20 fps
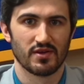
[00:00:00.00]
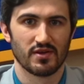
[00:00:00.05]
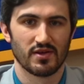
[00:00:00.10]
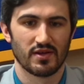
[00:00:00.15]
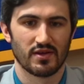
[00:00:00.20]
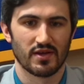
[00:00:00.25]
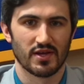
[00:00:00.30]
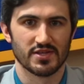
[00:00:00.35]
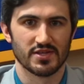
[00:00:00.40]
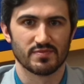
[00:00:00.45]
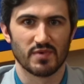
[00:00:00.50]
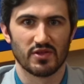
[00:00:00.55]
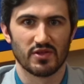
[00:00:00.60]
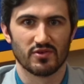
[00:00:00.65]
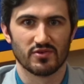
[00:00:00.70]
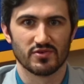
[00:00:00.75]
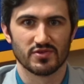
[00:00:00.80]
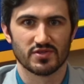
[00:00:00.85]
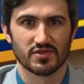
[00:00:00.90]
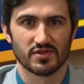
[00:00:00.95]
as many of
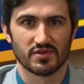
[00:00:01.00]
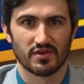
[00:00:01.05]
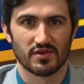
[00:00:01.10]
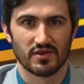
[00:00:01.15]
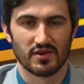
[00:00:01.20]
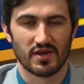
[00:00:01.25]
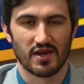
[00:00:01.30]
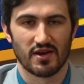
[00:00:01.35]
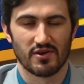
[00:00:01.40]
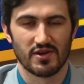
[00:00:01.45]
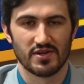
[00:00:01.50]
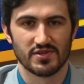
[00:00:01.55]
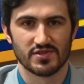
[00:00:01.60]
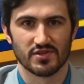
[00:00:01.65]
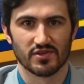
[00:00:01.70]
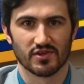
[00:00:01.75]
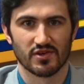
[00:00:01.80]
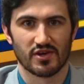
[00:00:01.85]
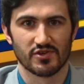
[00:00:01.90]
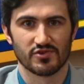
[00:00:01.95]
those areas
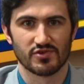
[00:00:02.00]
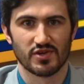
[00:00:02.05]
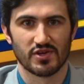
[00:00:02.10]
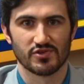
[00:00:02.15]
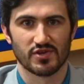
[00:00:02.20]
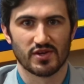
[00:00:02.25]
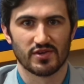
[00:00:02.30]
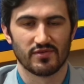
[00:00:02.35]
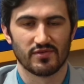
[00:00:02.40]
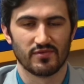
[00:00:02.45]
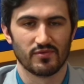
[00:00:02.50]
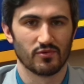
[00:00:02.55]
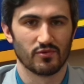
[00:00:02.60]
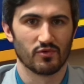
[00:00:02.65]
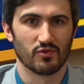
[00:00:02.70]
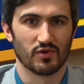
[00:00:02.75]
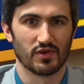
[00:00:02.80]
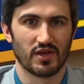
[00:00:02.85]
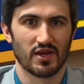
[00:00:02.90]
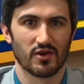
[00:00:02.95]
of the country are trying to
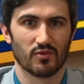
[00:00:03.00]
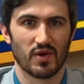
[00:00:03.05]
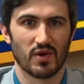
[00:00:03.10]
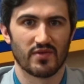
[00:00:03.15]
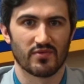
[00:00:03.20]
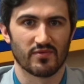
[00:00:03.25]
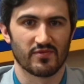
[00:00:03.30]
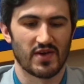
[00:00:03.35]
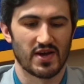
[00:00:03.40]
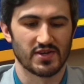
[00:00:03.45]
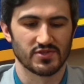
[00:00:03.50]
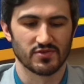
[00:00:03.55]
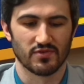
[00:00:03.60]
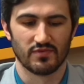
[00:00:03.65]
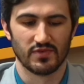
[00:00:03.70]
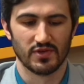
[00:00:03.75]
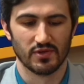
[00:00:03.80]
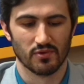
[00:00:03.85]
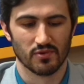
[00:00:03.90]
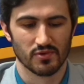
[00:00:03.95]
get away from fossil
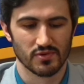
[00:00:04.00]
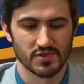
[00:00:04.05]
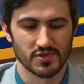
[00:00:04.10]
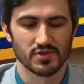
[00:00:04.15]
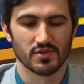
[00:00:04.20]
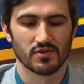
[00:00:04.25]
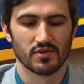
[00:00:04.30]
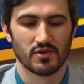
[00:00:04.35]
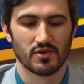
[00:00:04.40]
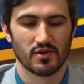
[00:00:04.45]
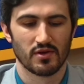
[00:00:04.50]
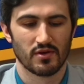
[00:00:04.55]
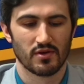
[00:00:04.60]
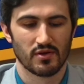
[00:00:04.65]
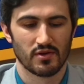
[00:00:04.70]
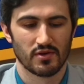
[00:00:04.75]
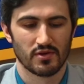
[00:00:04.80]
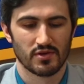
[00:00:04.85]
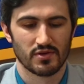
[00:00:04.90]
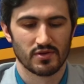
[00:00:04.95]
fuels.
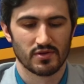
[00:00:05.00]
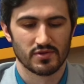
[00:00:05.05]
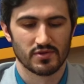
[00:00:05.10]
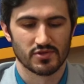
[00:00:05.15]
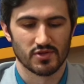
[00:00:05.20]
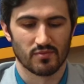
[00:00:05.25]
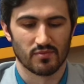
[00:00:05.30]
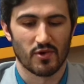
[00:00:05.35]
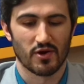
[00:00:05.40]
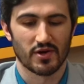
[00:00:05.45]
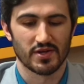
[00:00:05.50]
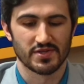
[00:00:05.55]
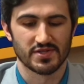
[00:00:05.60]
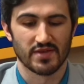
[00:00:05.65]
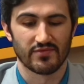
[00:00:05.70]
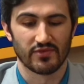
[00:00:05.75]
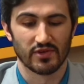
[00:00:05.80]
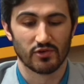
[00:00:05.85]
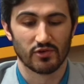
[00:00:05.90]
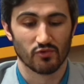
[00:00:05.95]
So the market's
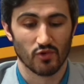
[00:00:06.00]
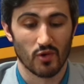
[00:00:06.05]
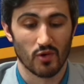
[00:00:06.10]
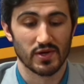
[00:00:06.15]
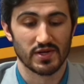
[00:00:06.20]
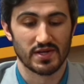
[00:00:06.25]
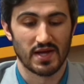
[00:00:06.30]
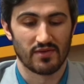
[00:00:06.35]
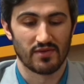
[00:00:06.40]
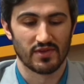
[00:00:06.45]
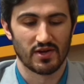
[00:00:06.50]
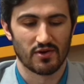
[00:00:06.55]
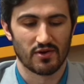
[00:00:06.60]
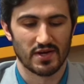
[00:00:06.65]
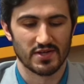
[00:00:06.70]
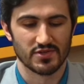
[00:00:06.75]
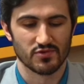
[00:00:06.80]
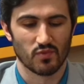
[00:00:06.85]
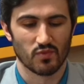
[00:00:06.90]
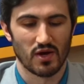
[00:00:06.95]
definitely growing down there
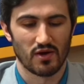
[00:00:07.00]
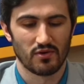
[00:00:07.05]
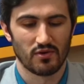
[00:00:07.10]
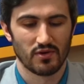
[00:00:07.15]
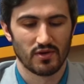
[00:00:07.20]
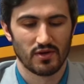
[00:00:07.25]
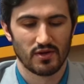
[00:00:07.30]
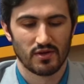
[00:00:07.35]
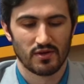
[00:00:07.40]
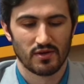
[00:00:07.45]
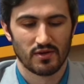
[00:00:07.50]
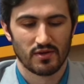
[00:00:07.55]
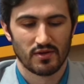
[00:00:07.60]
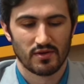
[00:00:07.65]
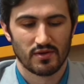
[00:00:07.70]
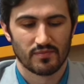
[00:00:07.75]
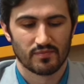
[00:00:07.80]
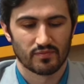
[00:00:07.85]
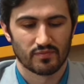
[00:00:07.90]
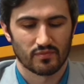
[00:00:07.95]
as well.
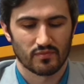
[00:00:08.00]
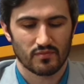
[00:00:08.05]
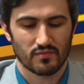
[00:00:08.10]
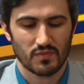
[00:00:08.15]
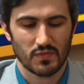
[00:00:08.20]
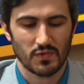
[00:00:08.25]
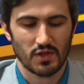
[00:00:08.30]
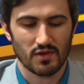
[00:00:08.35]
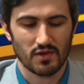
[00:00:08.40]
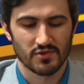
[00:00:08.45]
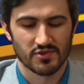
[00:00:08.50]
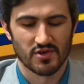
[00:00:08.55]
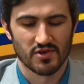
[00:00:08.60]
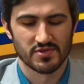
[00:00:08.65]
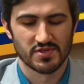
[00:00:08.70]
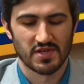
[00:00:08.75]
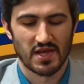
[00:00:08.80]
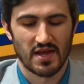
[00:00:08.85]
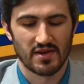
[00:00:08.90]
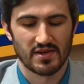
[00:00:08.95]
In
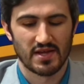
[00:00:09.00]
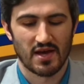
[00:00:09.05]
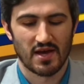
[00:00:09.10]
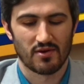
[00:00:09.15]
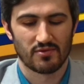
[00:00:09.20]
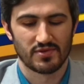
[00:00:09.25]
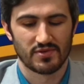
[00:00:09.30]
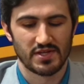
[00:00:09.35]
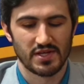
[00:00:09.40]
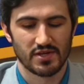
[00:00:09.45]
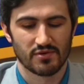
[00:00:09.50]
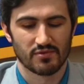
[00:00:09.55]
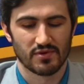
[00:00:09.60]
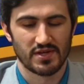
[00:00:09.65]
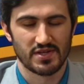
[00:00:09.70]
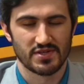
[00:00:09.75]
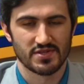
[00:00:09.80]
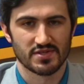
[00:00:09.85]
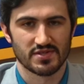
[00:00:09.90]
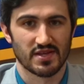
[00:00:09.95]
terms of headcount
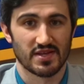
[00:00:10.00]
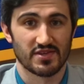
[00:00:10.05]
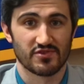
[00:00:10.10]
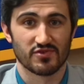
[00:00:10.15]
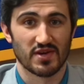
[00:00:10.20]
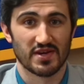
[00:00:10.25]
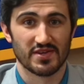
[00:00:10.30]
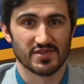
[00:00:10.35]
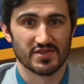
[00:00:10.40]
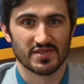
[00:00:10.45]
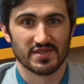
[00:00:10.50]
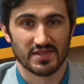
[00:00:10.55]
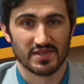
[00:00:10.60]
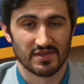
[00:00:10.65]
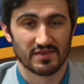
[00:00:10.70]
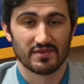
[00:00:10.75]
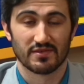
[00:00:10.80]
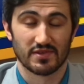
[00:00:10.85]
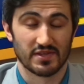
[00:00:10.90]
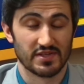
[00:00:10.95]
decrease, that trend is
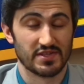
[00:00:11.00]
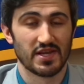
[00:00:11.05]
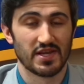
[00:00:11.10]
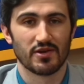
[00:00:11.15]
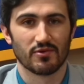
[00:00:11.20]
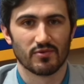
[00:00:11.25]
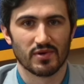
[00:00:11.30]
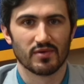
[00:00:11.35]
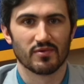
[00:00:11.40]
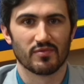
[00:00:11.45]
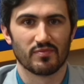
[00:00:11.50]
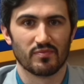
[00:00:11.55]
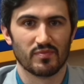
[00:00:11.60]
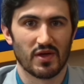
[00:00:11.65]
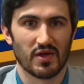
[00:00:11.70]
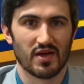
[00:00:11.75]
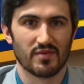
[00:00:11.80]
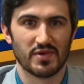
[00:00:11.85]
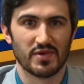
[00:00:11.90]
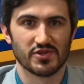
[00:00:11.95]
continuing with
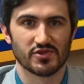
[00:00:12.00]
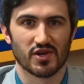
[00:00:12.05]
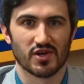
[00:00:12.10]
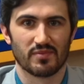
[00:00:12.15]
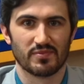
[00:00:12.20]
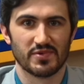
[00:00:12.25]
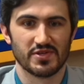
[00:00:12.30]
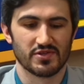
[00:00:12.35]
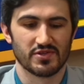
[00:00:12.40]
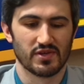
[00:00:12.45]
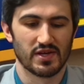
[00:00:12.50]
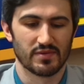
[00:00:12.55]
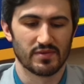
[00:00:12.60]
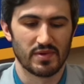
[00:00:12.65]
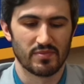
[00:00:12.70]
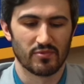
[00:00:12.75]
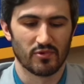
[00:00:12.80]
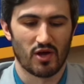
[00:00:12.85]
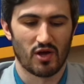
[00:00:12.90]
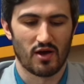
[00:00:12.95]
major companies laying
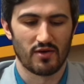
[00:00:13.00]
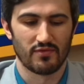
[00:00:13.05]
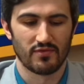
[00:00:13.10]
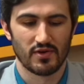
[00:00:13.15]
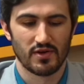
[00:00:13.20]
people off.